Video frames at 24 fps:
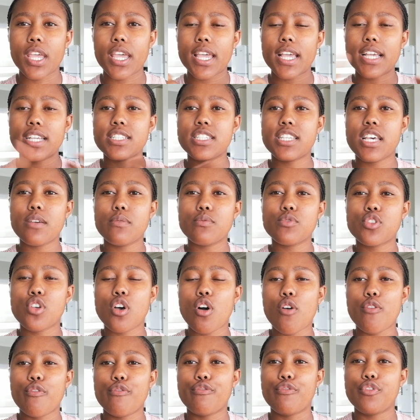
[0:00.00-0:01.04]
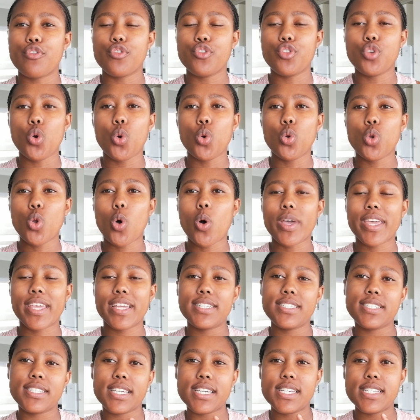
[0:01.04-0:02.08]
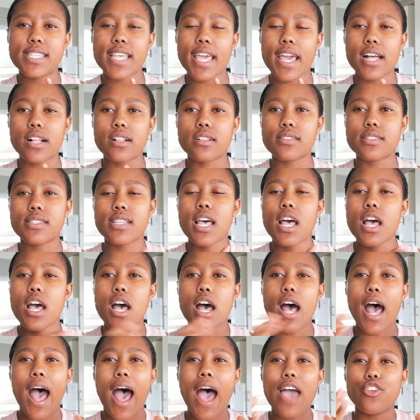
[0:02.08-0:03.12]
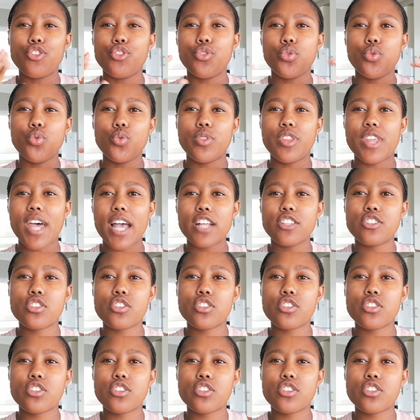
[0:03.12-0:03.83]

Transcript: in terms of your login details, are you that